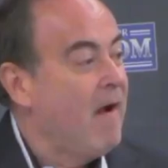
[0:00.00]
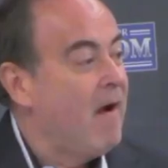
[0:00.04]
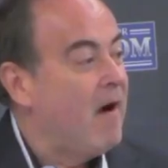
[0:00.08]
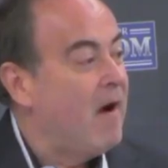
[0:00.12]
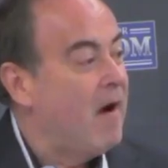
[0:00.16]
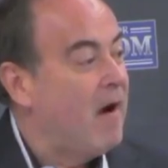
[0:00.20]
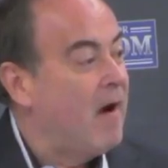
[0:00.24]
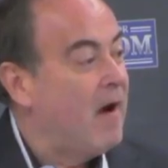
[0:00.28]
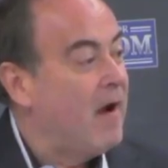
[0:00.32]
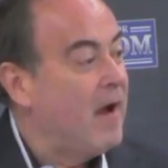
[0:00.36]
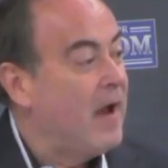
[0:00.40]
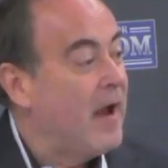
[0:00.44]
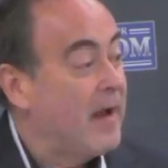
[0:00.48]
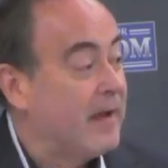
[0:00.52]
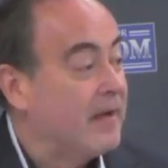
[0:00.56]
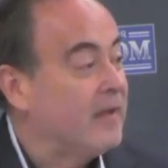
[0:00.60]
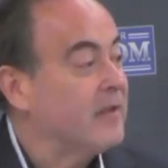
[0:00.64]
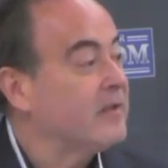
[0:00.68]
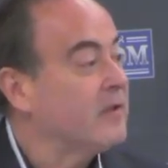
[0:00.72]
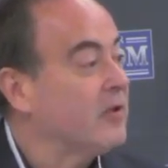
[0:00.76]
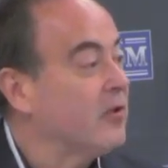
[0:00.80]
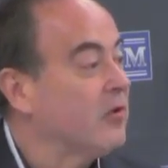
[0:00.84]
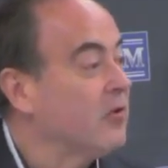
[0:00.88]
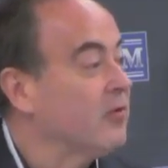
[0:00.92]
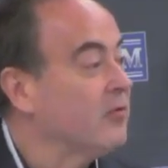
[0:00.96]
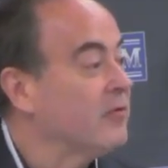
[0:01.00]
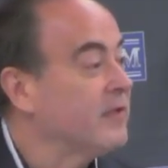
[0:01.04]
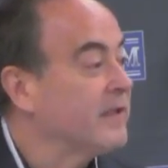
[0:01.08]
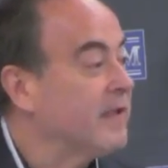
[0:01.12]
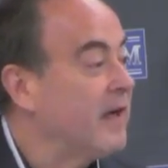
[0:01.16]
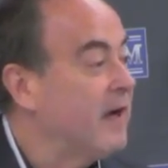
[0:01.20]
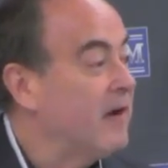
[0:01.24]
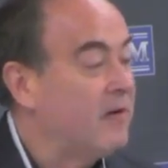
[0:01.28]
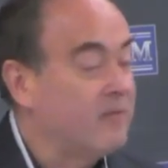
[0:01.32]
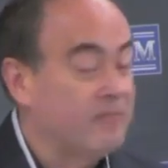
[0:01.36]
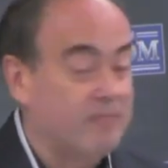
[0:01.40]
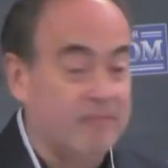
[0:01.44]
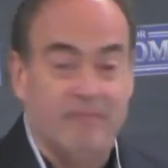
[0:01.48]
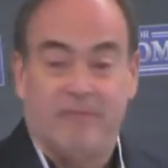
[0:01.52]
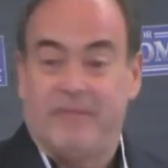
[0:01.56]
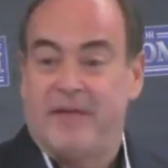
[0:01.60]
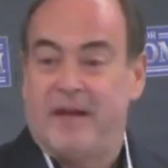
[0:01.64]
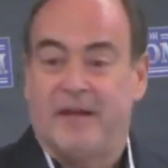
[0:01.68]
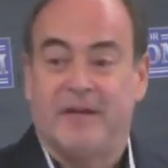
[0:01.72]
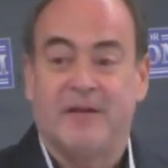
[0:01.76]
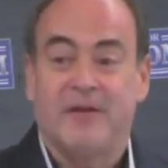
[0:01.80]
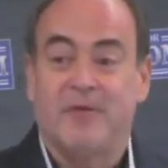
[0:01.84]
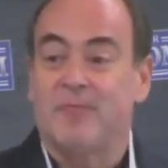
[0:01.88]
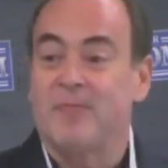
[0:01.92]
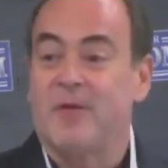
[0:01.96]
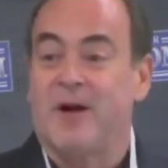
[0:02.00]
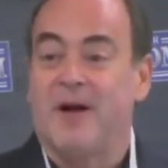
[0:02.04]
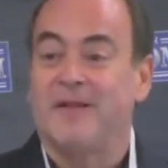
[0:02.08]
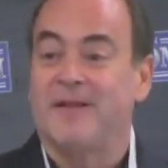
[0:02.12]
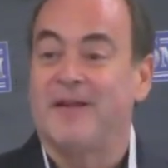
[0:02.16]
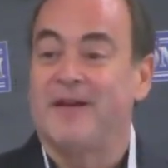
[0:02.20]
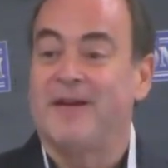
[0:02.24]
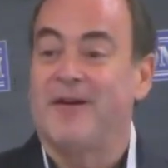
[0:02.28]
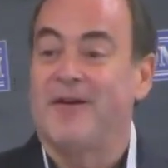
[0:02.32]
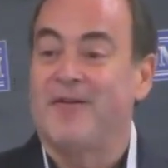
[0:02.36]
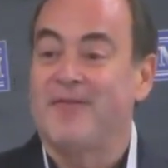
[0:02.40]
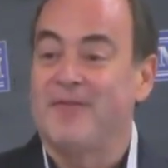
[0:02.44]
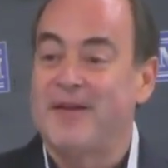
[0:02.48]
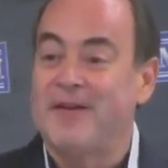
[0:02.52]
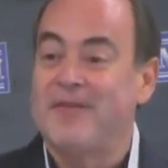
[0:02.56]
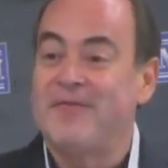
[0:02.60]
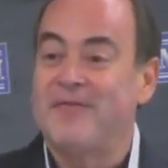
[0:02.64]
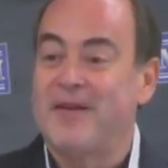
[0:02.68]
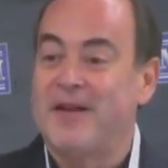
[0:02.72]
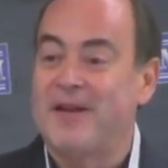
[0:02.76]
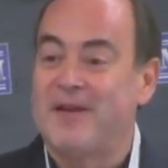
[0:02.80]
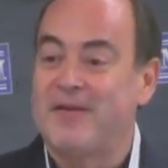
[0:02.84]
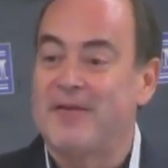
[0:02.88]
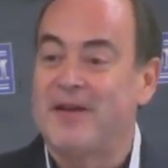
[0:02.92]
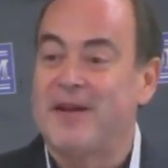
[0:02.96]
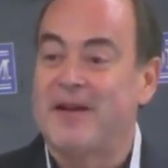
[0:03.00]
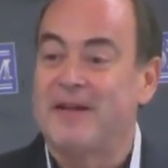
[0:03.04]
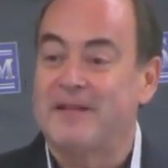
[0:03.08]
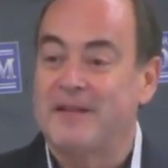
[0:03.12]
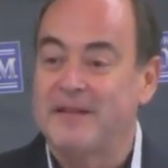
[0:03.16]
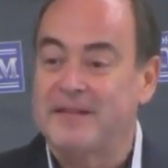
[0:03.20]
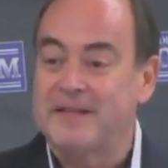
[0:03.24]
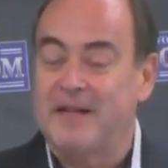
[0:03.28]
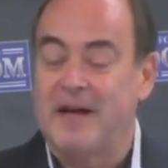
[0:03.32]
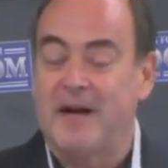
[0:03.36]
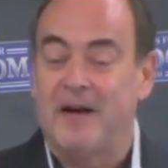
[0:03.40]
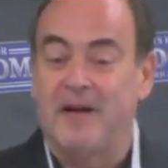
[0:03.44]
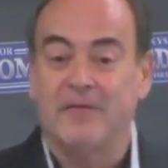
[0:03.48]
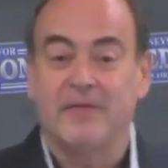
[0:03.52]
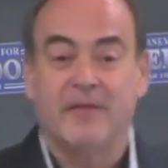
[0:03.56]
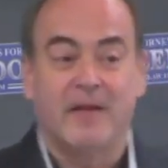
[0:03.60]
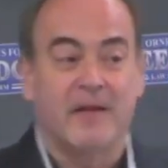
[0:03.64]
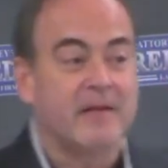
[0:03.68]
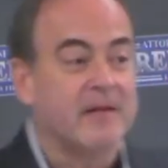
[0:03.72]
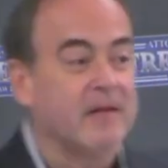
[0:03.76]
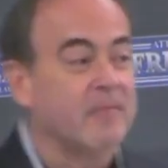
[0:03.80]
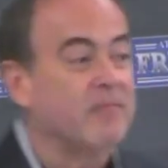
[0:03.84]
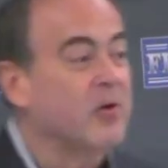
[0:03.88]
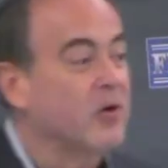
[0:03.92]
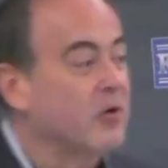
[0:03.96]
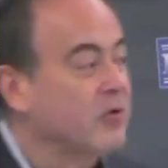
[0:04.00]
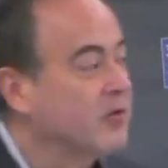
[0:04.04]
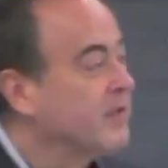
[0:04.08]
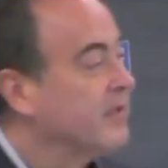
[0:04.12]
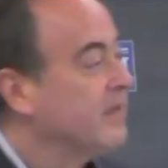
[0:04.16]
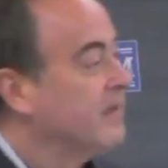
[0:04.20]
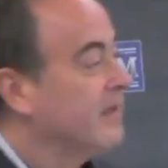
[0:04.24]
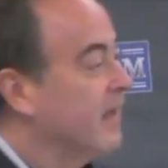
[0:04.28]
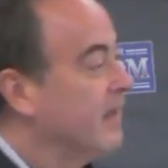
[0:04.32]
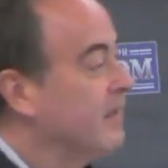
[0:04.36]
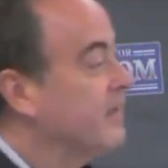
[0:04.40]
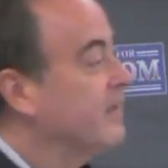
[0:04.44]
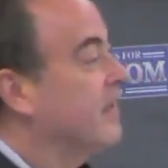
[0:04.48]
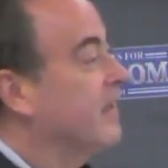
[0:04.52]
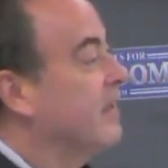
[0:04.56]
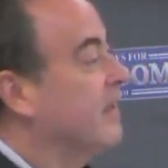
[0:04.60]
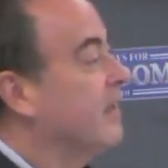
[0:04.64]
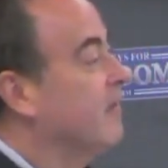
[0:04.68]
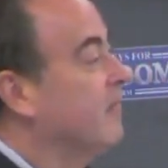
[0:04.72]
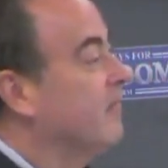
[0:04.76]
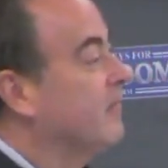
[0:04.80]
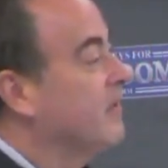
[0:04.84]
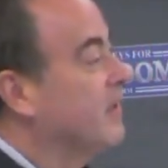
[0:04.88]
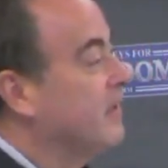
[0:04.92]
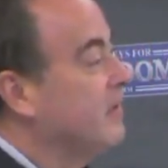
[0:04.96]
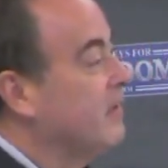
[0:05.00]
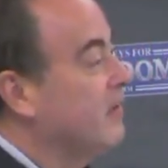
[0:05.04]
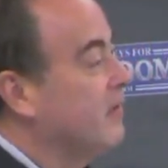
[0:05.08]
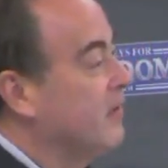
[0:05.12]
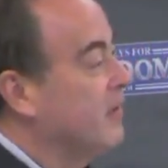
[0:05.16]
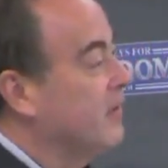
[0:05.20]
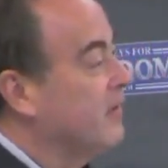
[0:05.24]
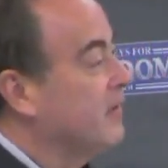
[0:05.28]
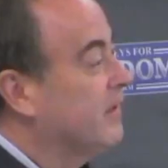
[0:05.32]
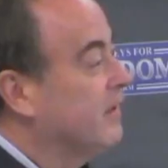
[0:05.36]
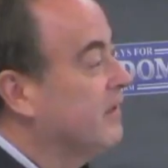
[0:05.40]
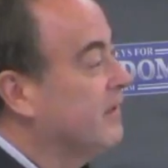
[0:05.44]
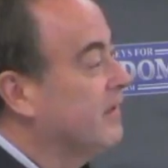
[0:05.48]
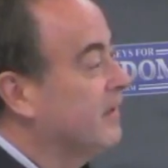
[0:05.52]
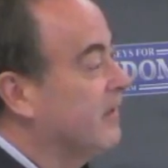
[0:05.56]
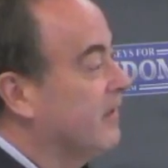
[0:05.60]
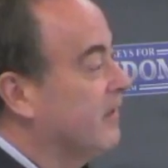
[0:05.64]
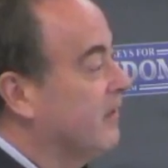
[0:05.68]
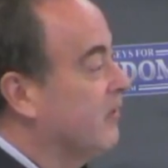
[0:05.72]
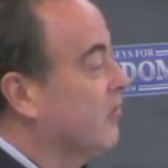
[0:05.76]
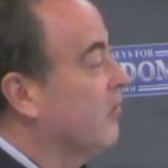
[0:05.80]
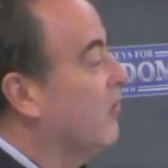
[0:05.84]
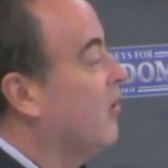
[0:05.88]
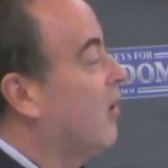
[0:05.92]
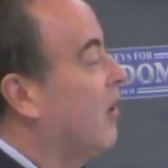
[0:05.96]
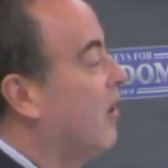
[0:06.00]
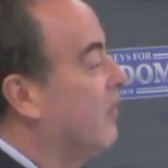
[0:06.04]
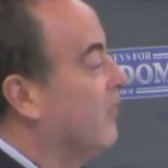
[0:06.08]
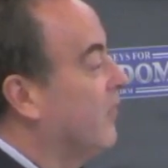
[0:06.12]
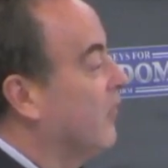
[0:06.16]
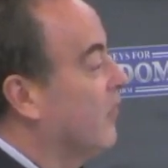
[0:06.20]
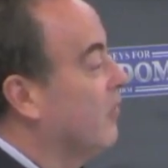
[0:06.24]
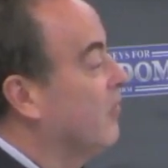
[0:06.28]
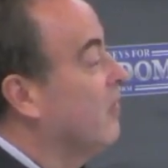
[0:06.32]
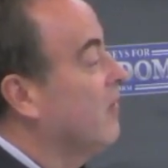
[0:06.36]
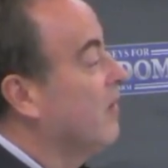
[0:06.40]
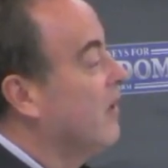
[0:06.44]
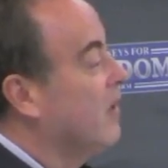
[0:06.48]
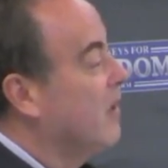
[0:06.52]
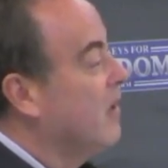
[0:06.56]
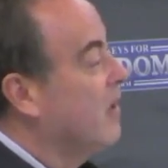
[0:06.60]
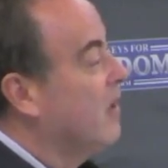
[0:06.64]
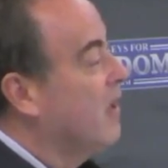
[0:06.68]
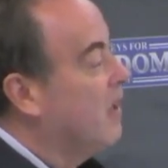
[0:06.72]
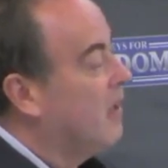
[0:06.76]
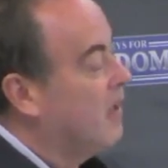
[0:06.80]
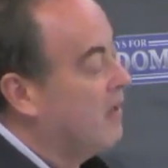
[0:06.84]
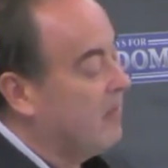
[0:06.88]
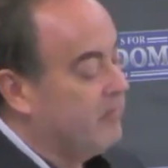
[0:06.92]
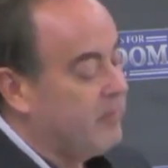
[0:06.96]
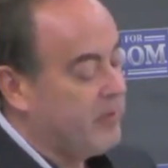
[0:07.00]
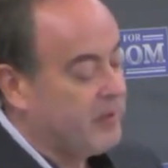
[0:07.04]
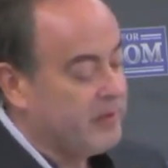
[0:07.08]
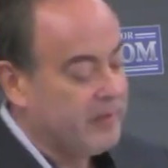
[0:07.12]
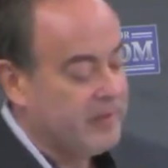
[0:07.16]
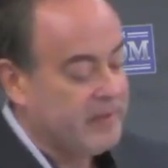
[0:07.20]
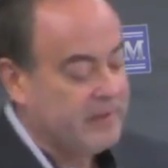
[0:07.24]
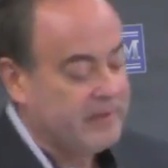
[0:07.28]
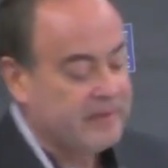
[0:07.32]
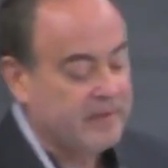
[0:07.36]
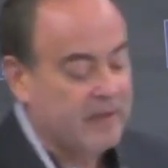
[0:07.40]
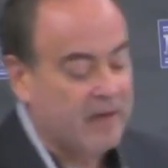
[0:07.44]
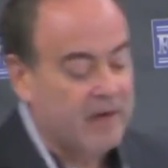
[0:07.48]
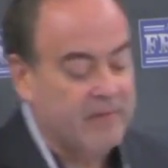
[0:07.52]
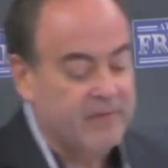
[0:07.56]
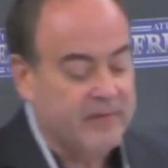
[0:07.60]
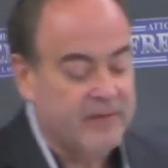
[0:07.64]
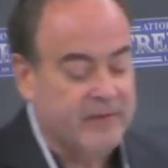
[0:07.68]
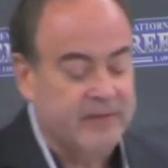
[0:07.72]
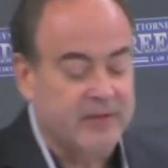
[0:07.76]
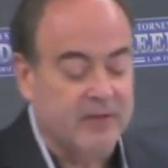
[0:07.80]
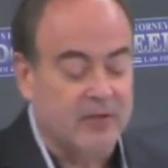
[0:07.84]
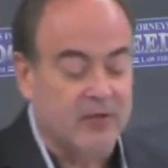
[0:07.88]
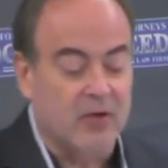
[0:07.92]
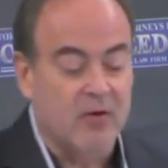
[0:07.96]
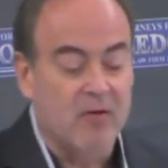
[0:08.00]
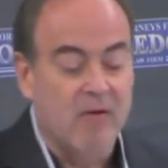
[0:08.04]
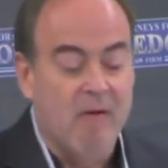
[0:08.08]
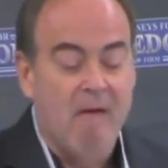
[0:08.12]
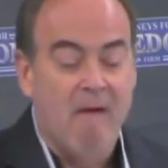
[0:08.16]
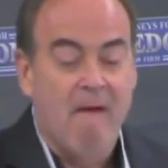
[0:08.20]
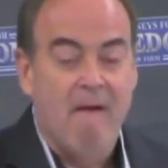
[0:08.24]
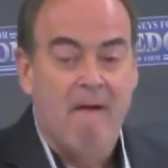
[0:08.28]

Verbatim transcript: And it turns out, you're probably already figuring this out, that the person asking him to do this is an undercover police officer.